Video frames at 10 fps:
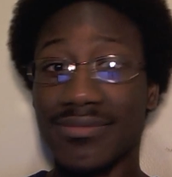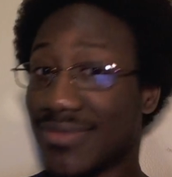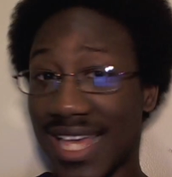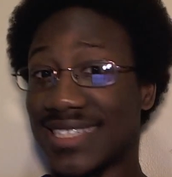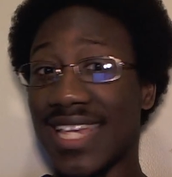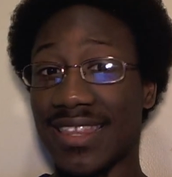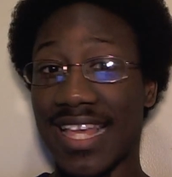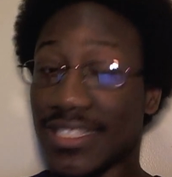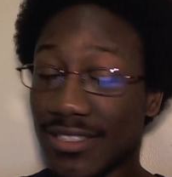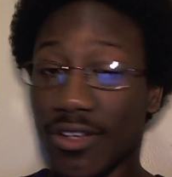That's it.
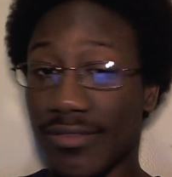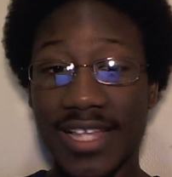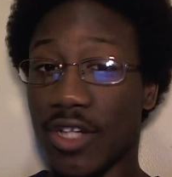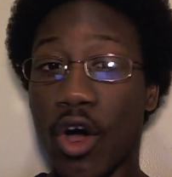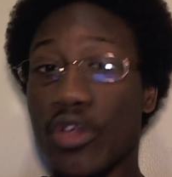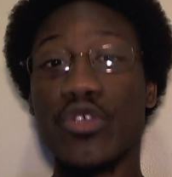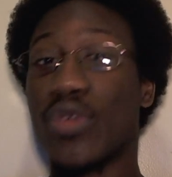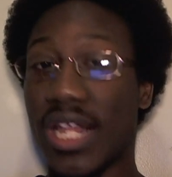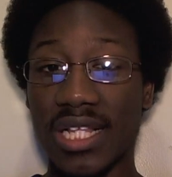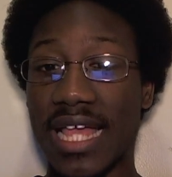That's that's all you
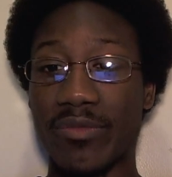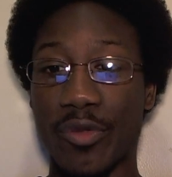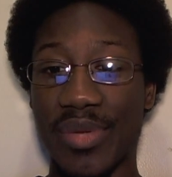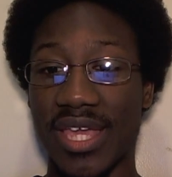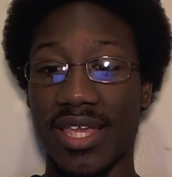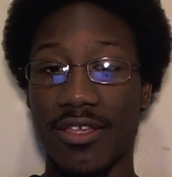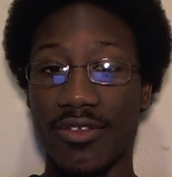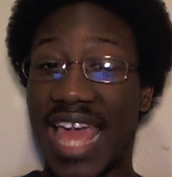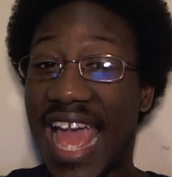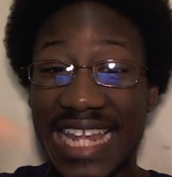can claim to be.
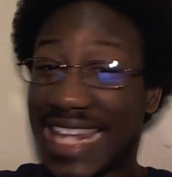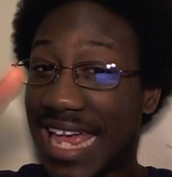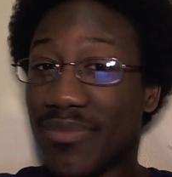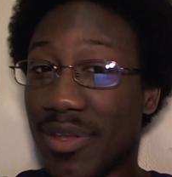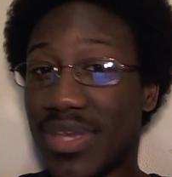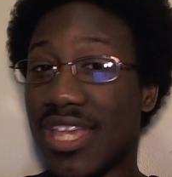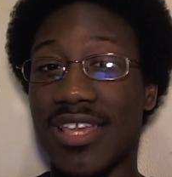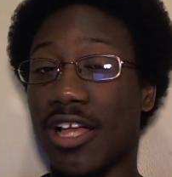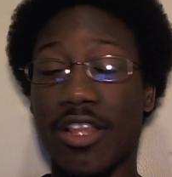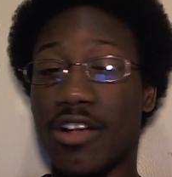Can't claim to
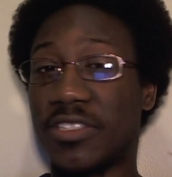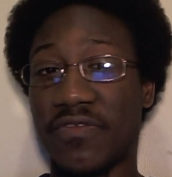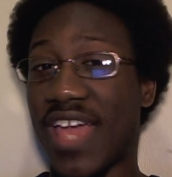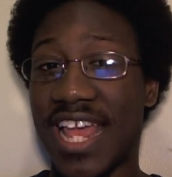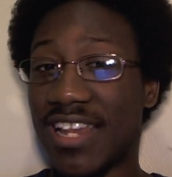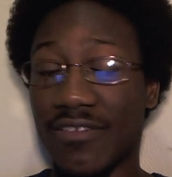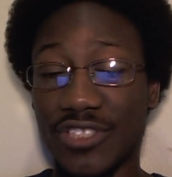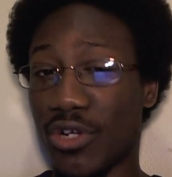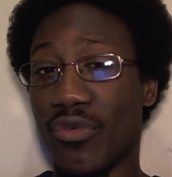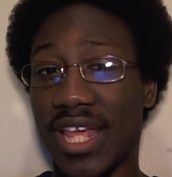be a larger fan of
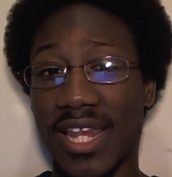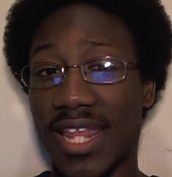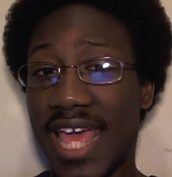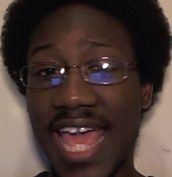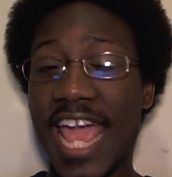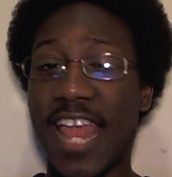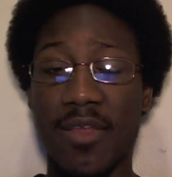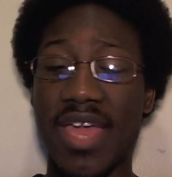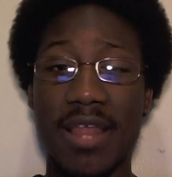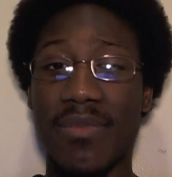shonen
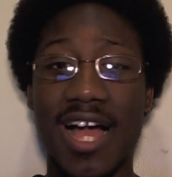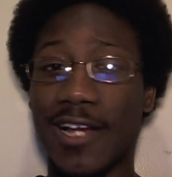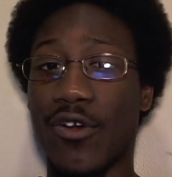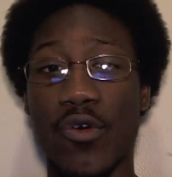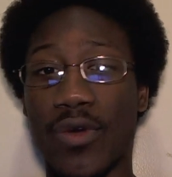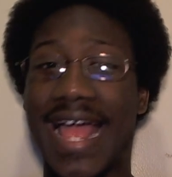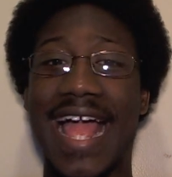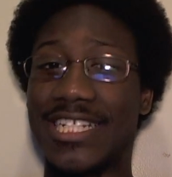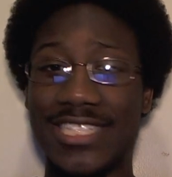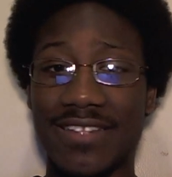anime and manga or
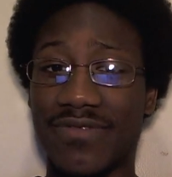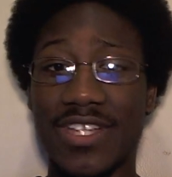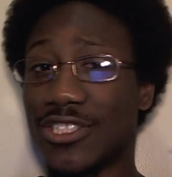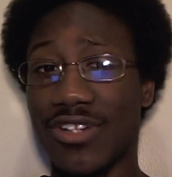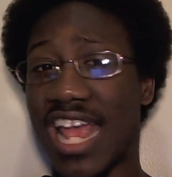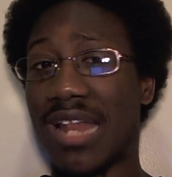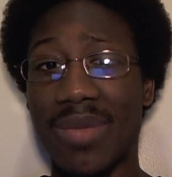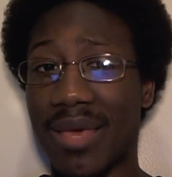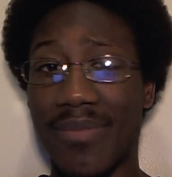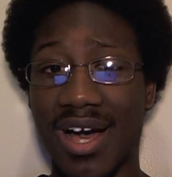action adventure anime
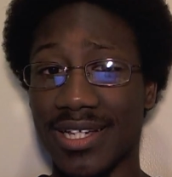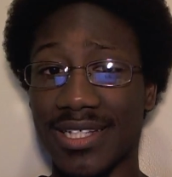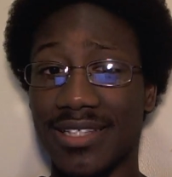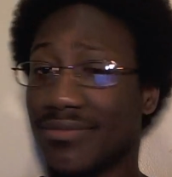and manga.